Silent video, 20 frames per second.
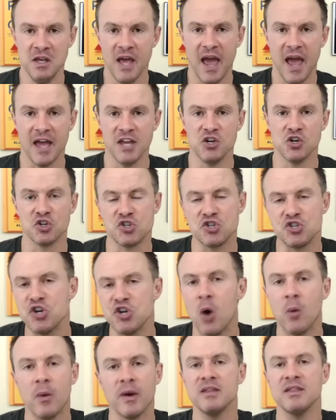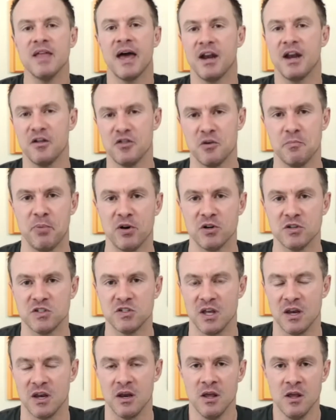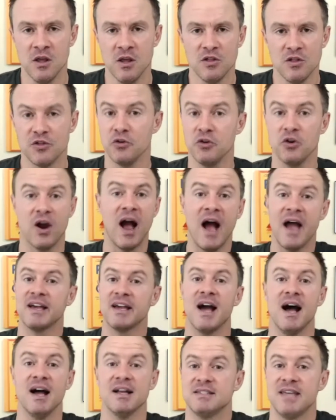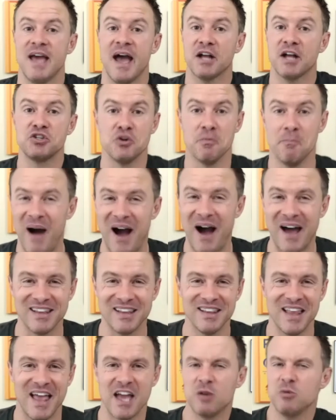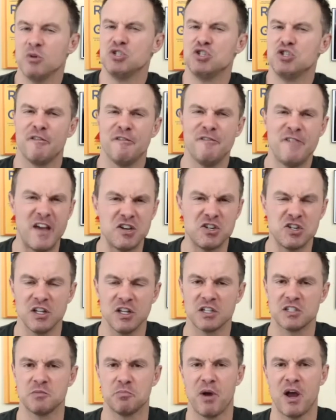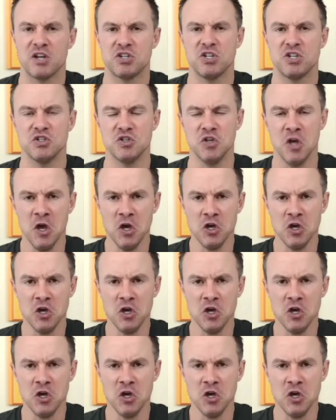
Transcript: And you're showing that other person through your eye contact, your body language, your facial expressions,